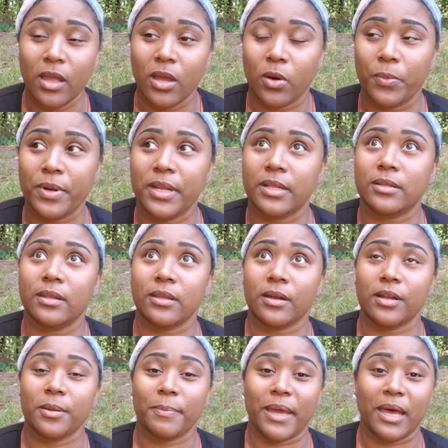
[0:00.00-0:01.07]
We need to
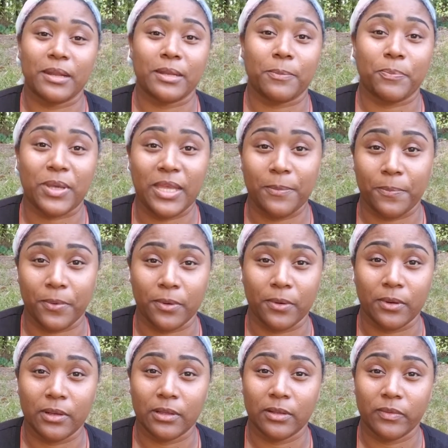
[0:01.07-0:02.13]
learn about the people
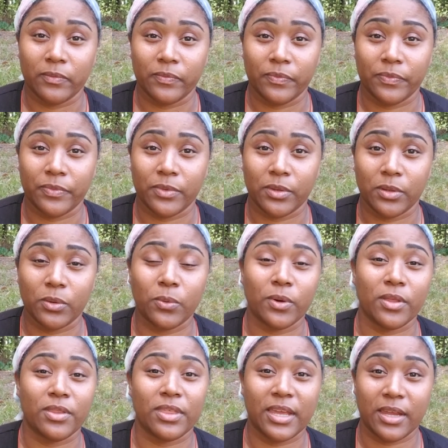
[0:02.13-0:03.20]
who
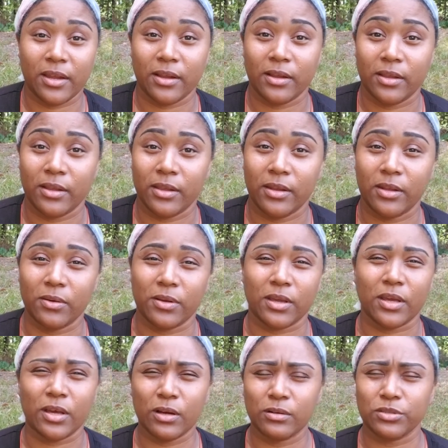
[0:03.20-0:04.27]
are there, you know, the
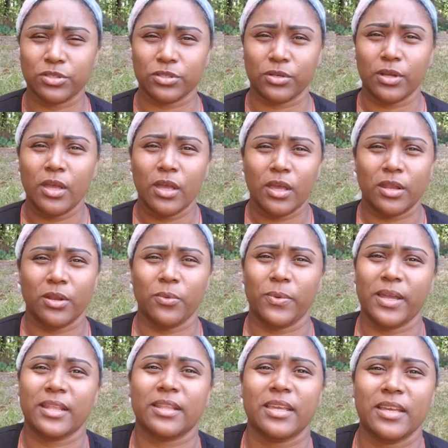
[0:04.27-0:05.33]
culture, the
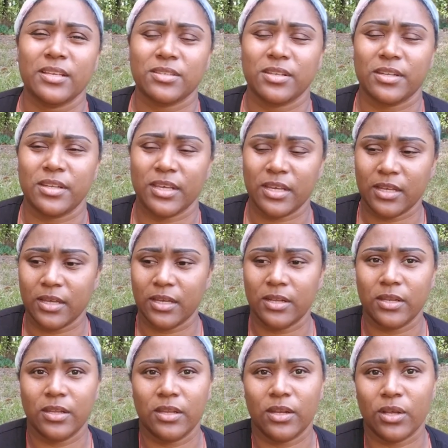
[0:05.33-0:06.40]
way things are
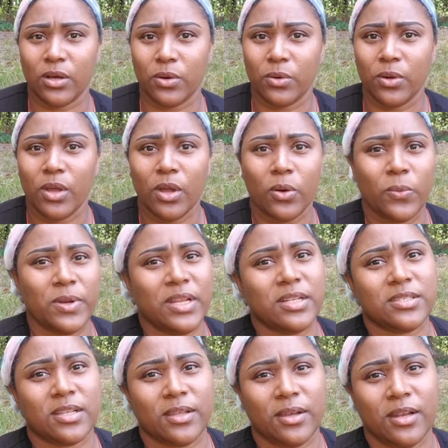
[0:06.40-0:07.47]
done, you know. We need
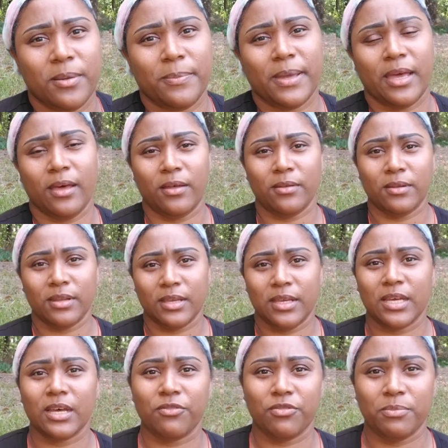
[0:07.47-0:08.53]
to learn about the
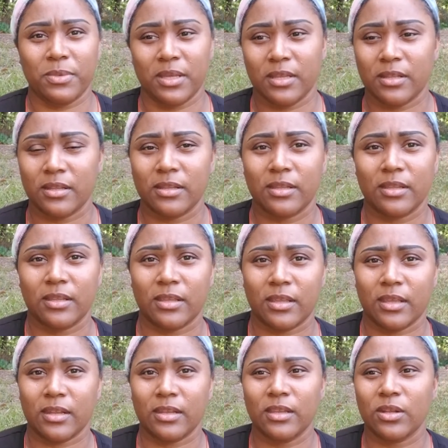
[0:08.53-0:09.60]
government
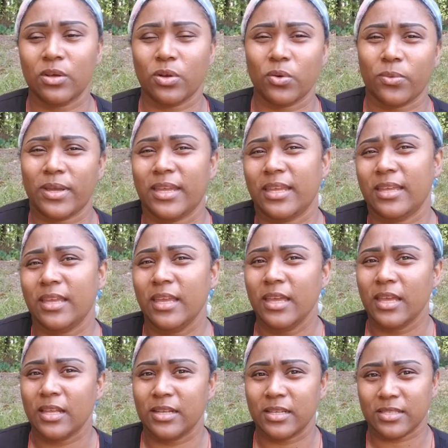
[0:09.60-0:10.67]
and, you know, the way
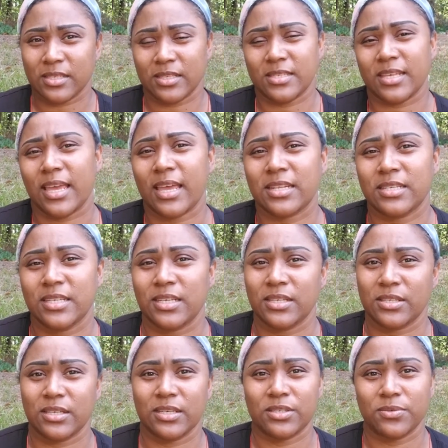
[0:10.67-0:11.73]
the society
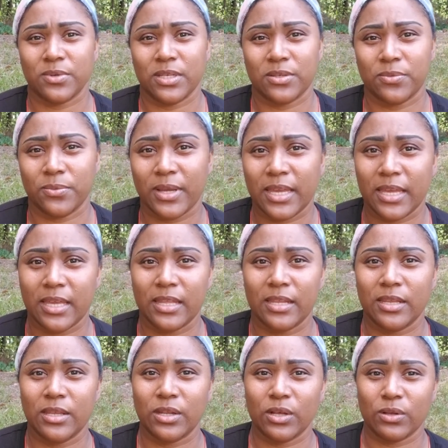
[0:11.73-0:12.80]
is ran,
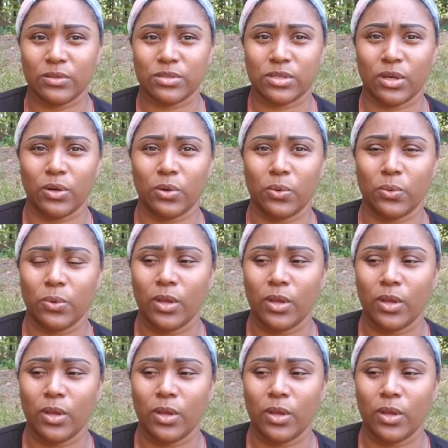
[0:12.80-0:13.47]
you know. So